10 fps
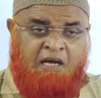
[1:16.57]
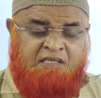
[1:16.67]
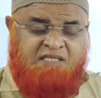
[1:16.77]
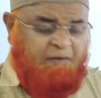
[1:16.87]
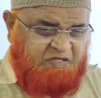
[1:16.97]

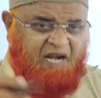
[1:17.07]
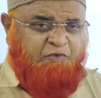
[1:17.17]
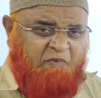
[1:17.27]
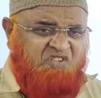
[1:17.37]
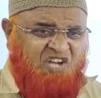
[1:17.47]

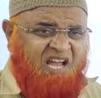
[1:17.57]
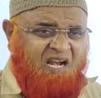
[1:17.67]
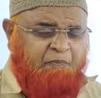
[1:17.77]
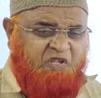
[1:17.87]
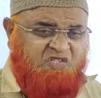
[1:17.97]
subscribe to my
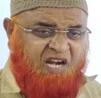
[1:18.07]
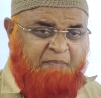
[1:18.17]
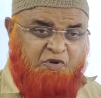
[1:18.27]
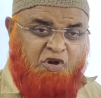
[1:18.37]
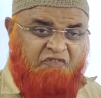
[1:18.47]
channel,
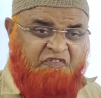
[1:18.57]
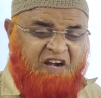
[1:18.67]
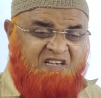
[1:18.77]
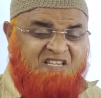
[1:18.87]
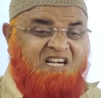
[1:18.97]
prescribe to your
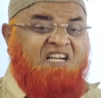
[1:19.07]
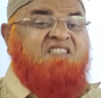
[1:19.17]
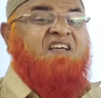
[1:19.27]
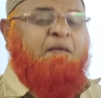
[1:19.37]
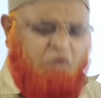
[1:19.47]
friends and
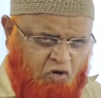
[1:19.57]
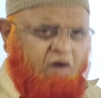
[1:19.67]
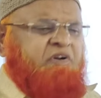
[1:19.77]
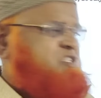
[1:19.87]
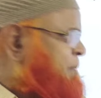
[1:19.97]
describe the
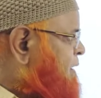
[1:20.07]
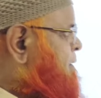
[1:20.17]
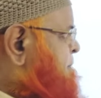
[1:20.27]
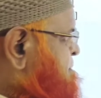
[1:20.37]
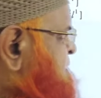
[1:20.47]
comments below.